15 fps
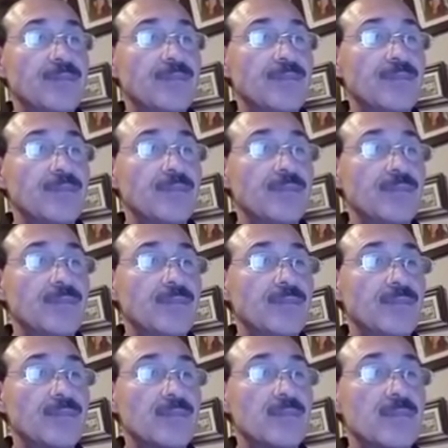
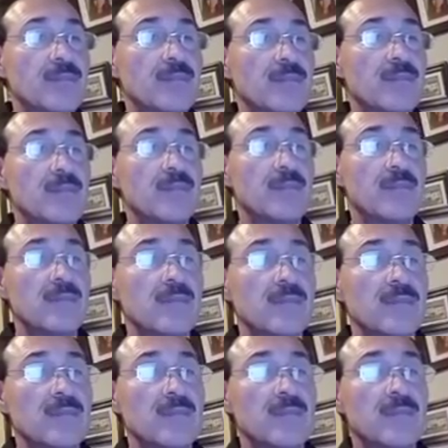
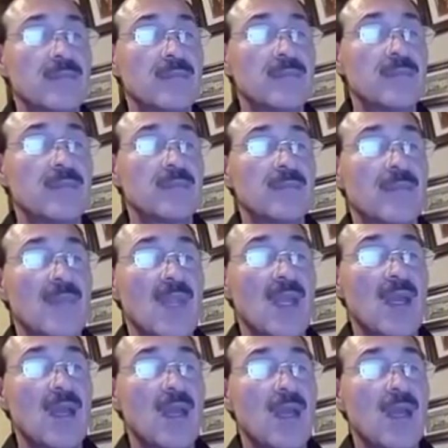(no one is talking)